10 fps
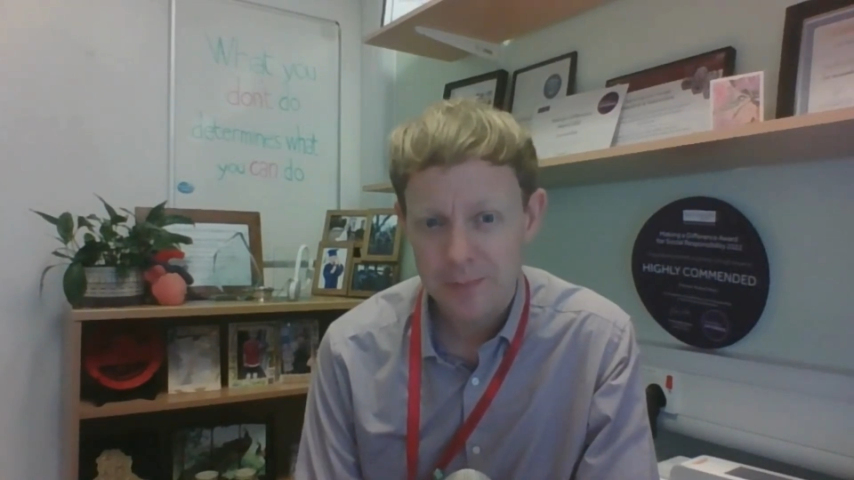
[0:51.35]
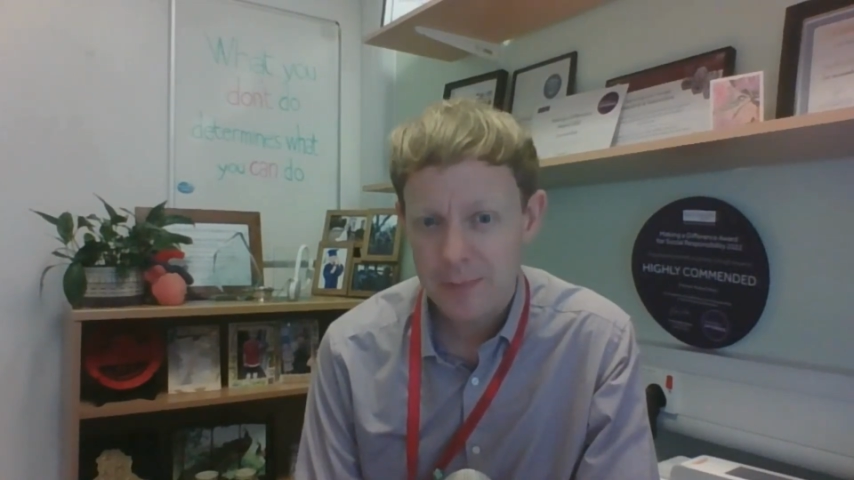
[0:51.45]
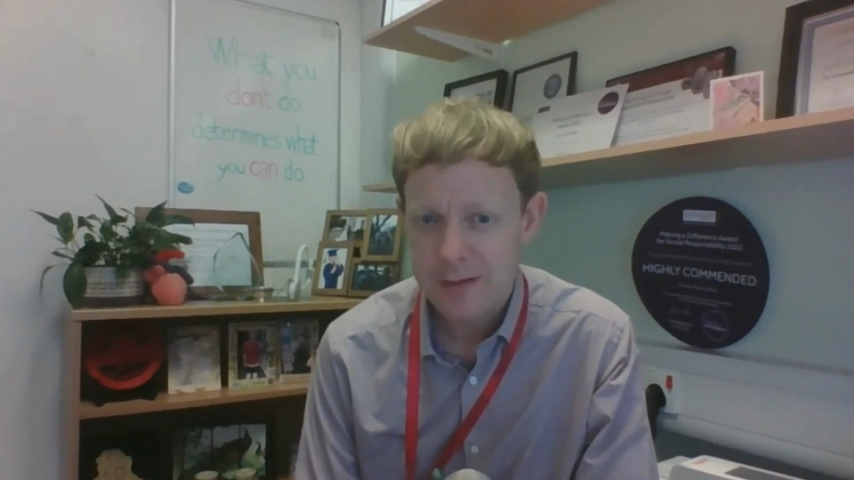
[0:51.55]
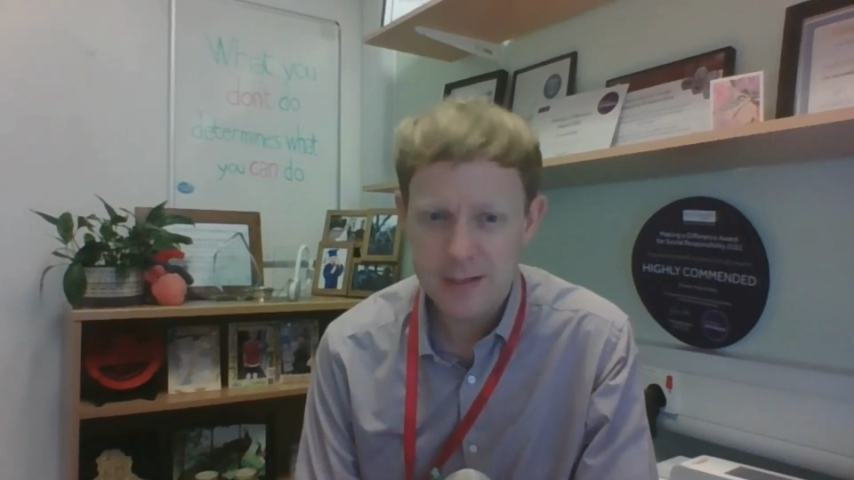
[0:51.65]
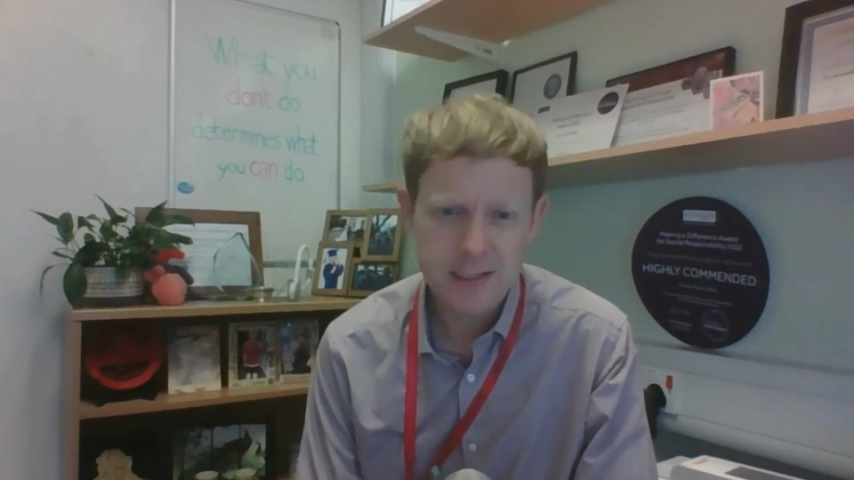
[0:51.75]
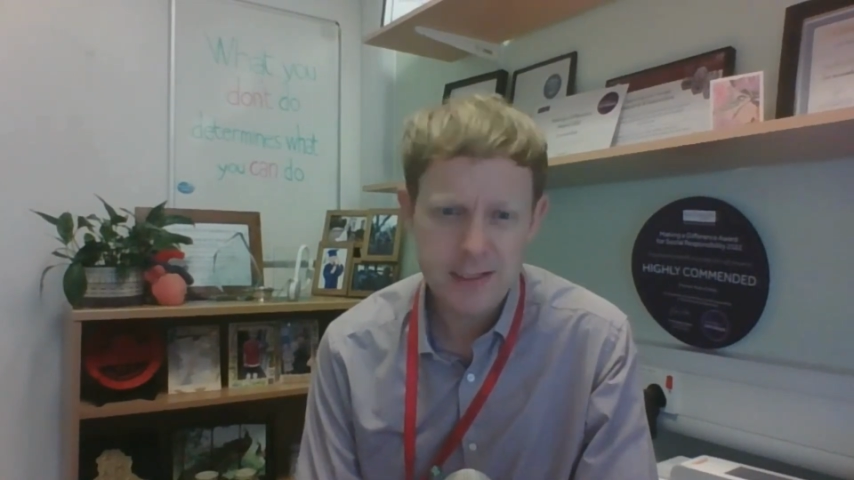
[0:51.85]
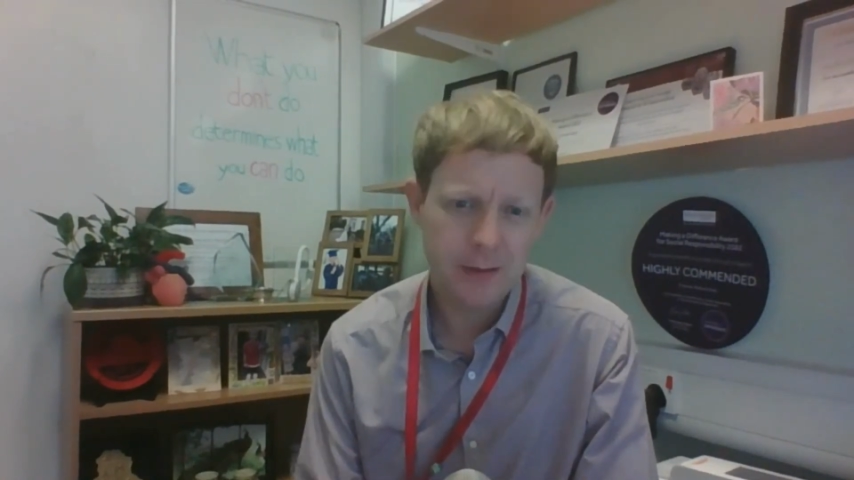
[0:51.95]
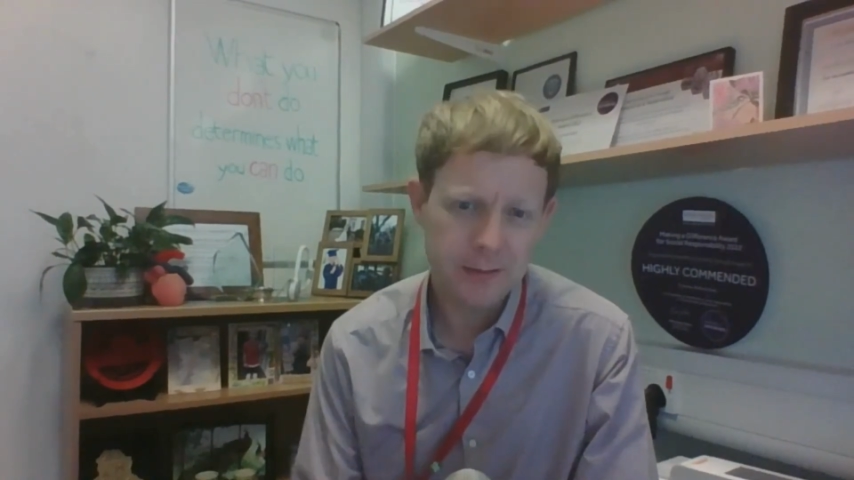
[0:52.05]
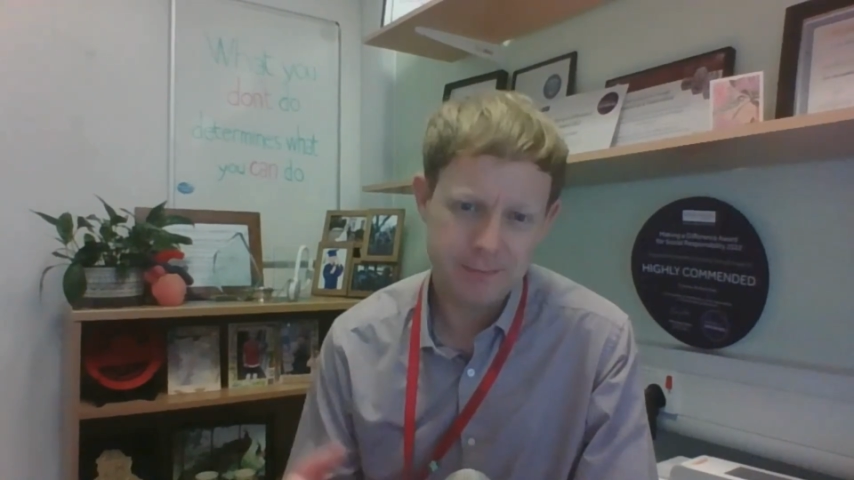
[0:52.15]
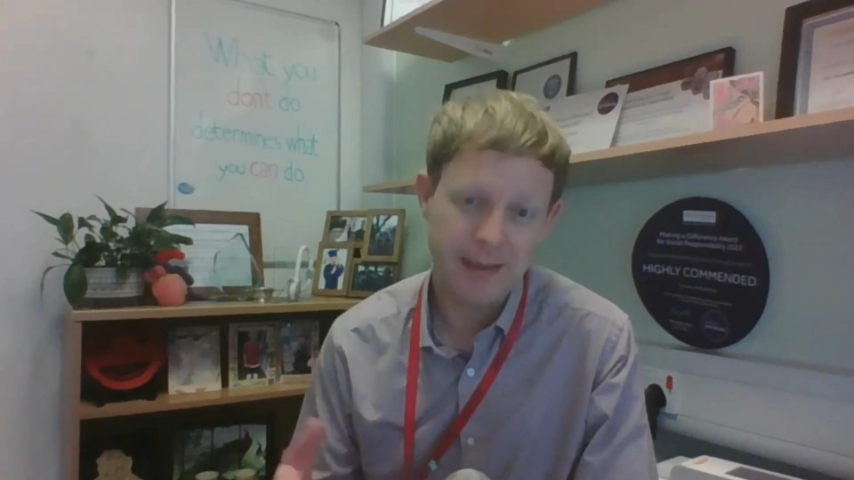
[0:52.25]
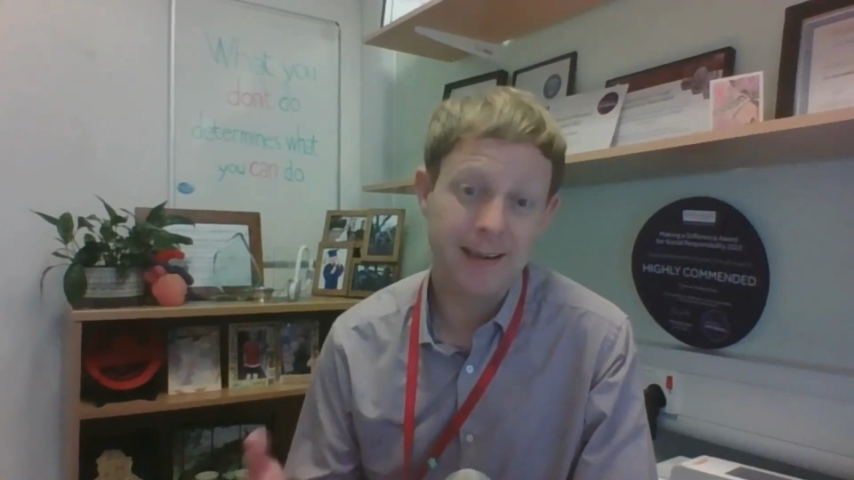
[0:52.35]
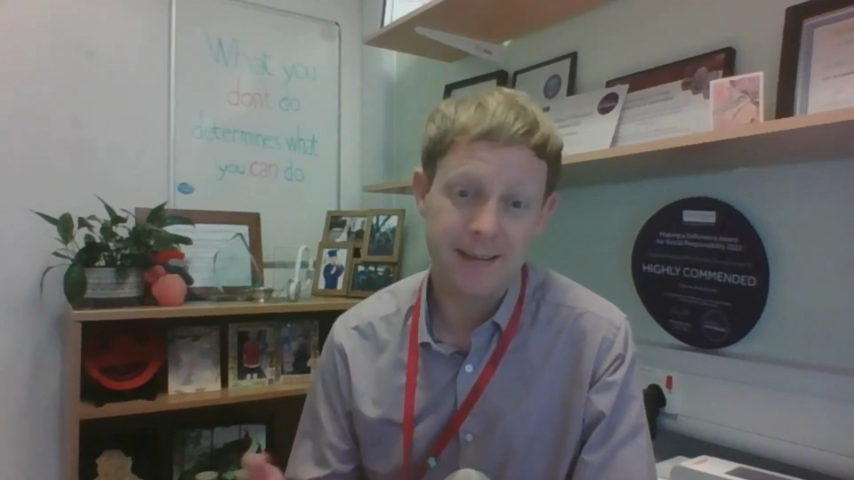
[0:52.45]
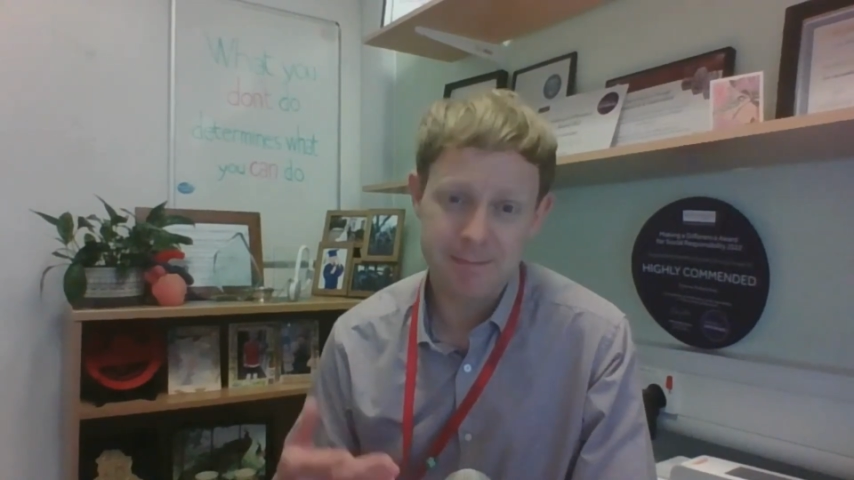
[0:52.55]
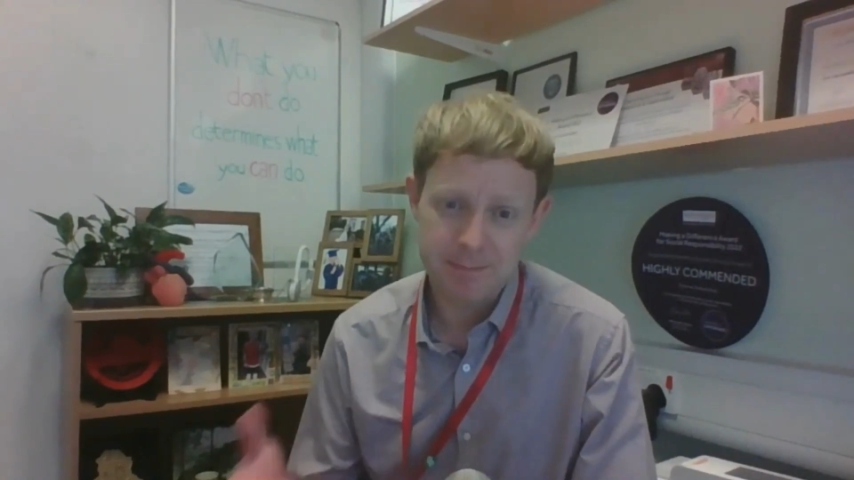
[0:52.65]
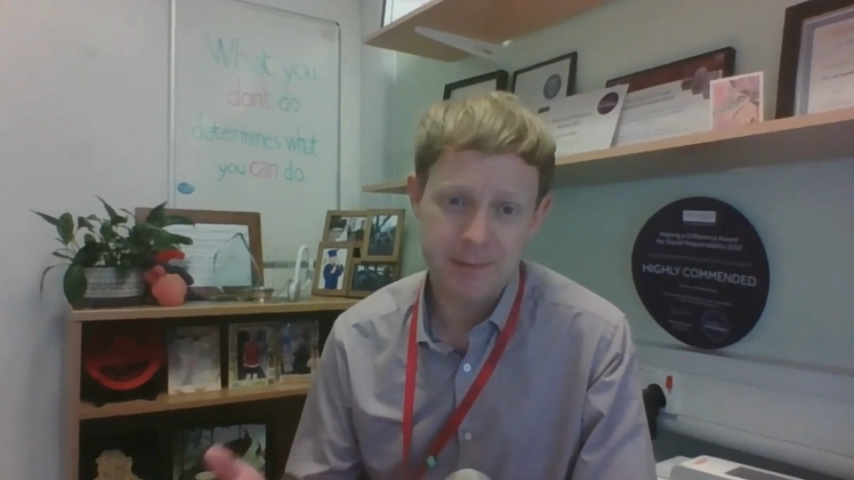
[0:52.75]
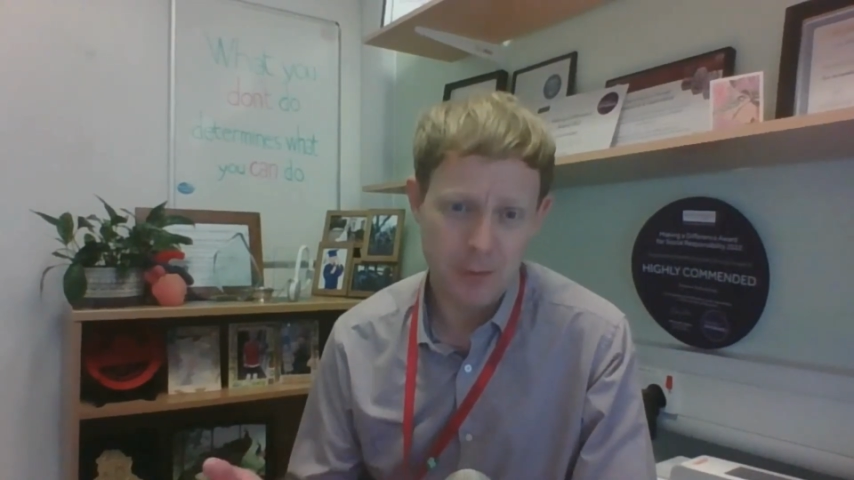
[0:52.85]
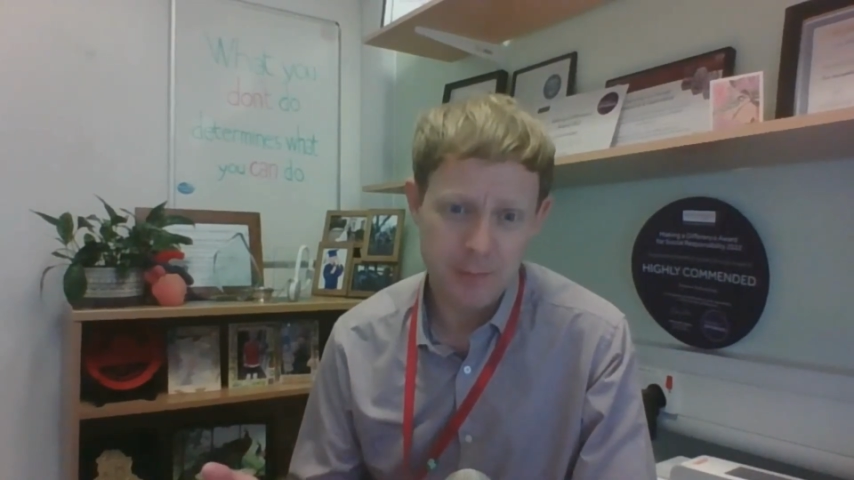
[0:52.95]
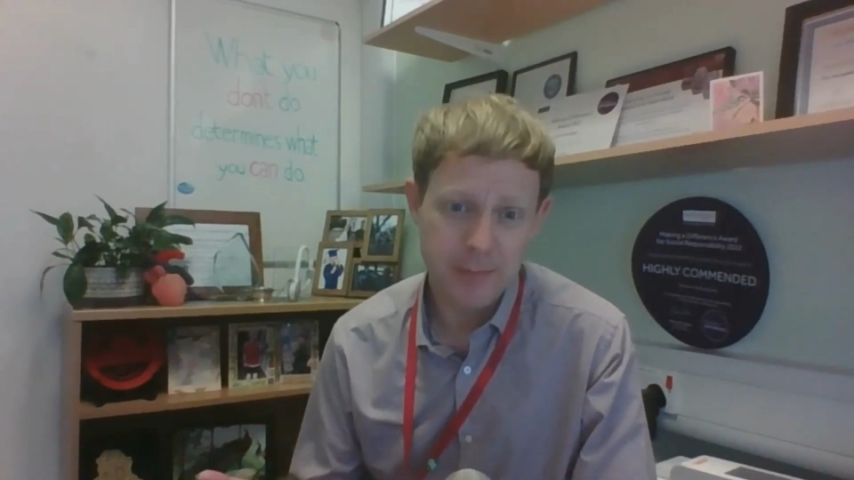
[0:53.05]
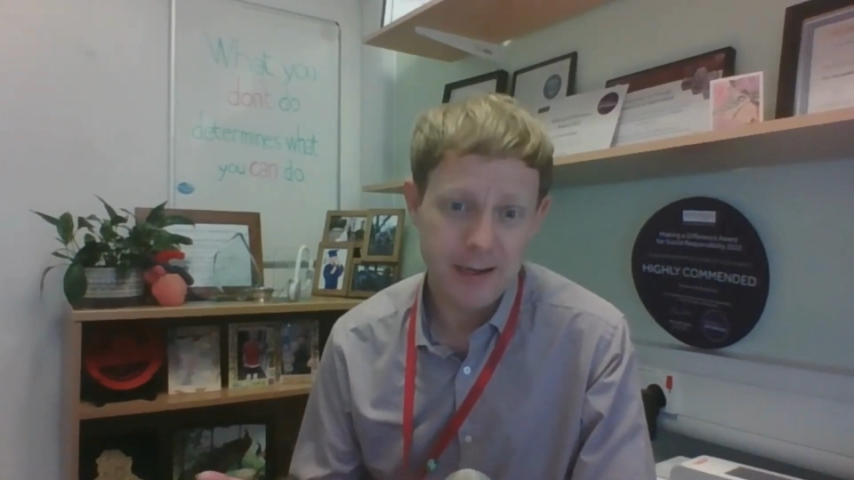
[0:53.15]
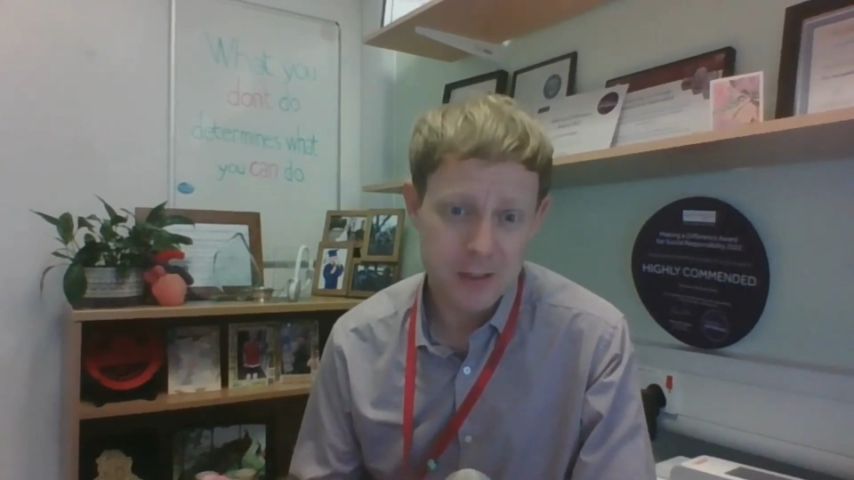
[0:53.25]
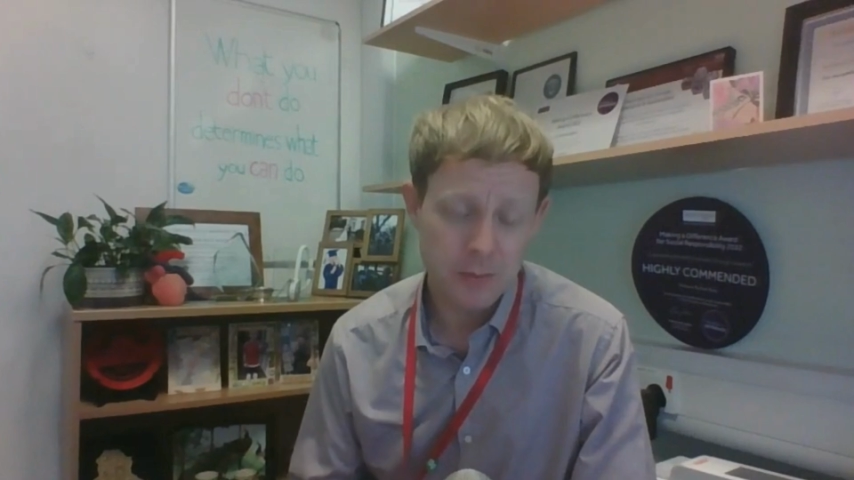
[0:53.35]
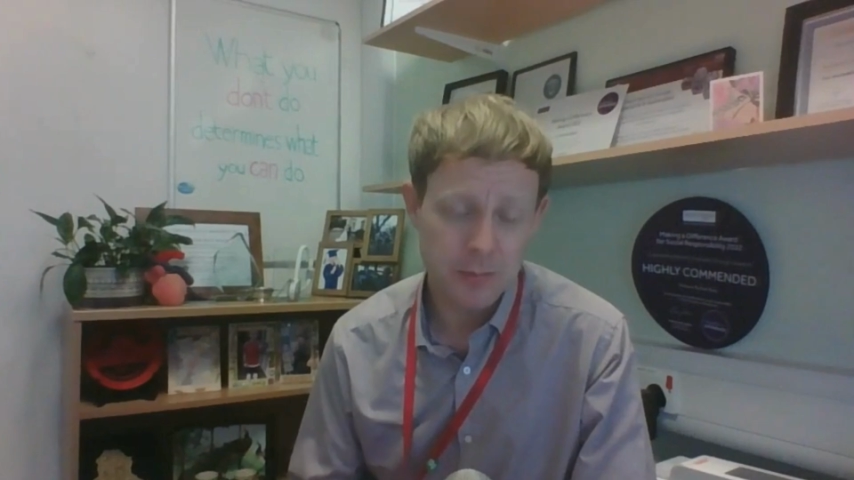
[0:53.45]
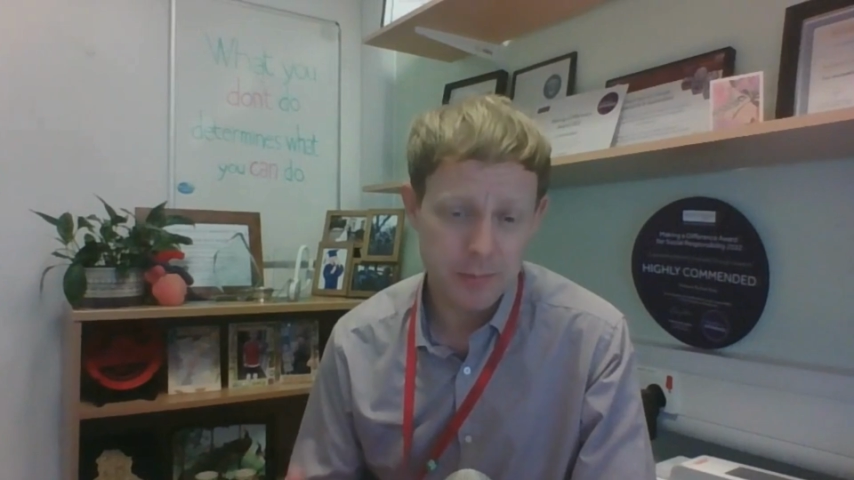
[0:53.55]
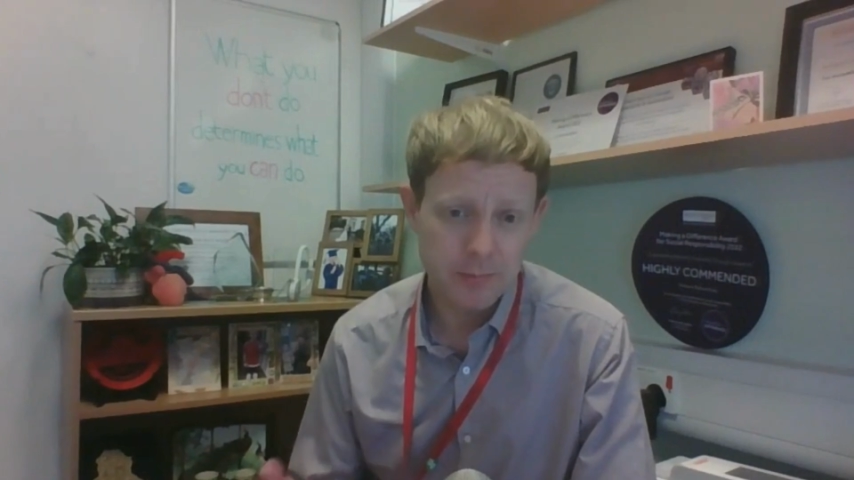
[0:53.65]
So you say, well, that backs up